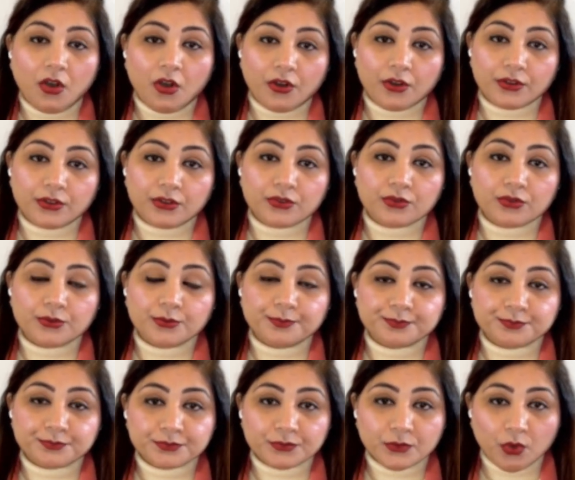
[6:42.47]
or you
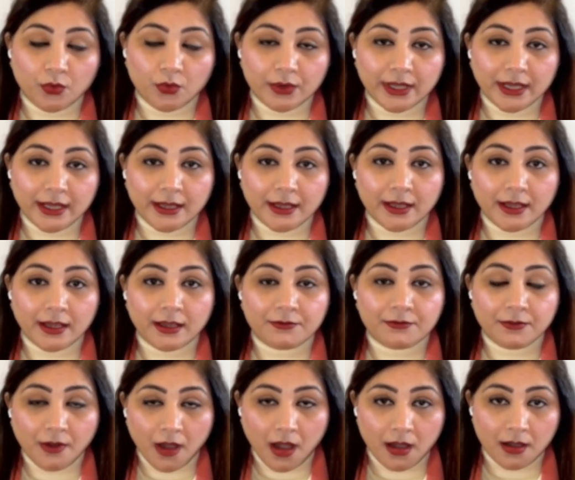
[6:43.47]
own
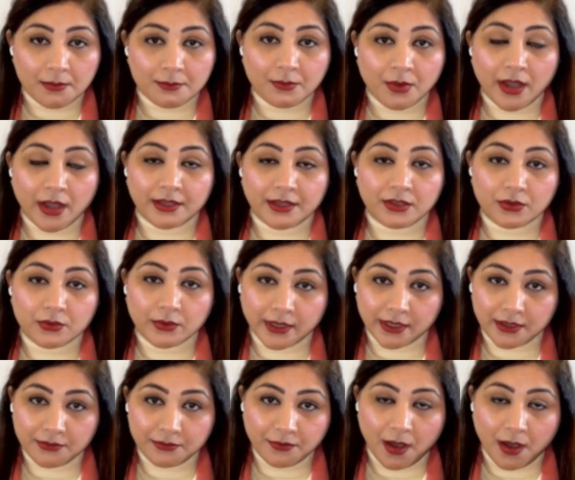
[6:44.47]
a farm and you
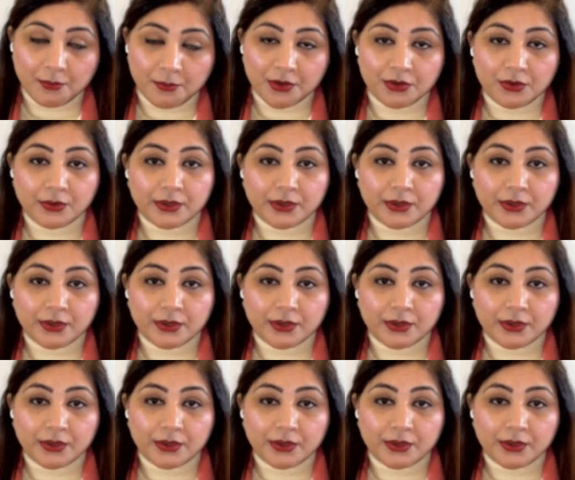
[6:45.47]
are a farmer,